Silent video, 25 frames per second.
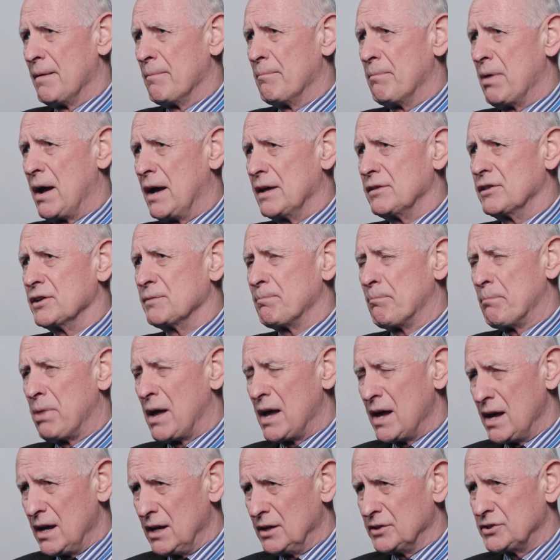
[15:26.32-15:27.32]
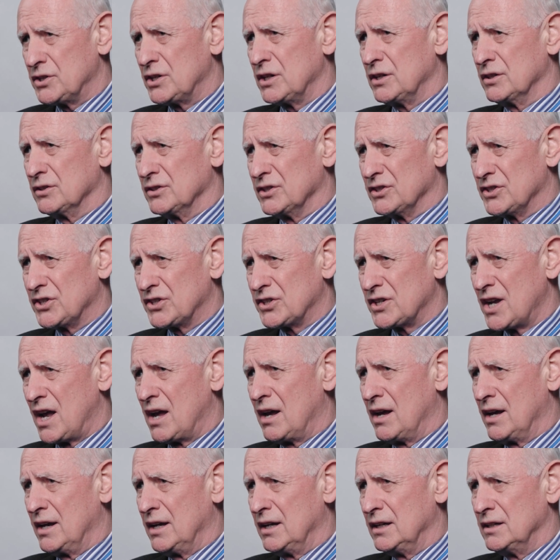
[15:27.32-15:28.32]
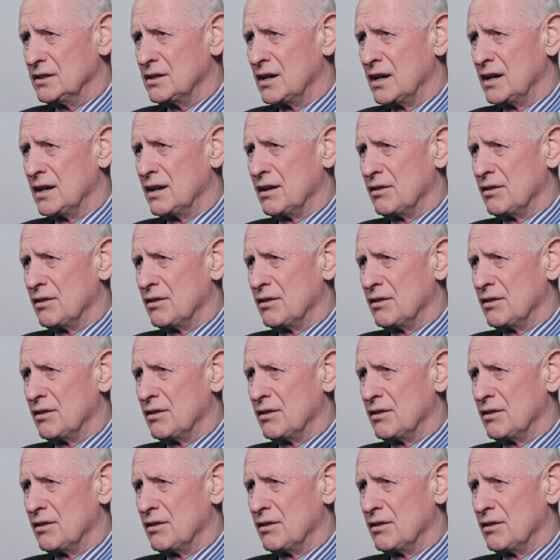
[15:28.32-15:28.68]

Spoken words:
by the party and side